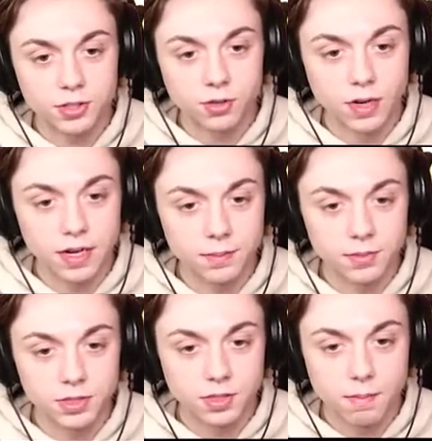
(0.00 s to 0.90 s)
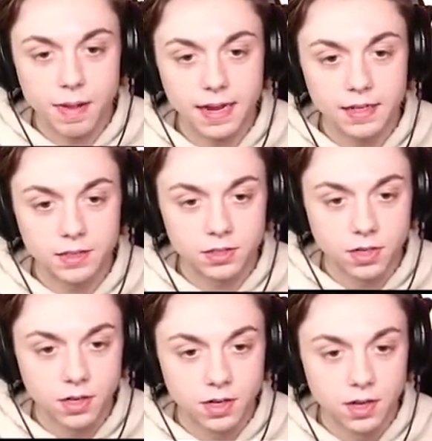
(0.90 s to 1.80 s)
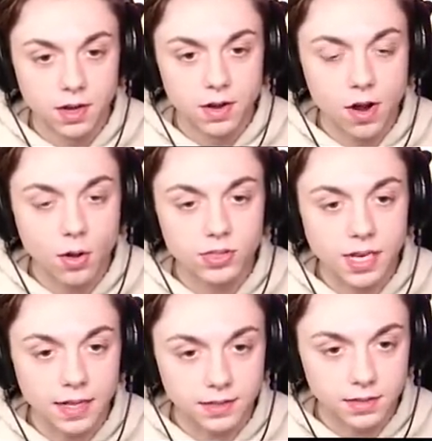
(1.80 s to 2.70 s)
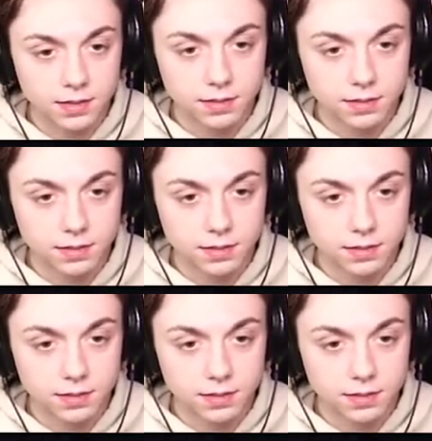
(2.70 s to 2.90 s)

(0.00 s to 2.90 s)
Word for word: screams makes no sense.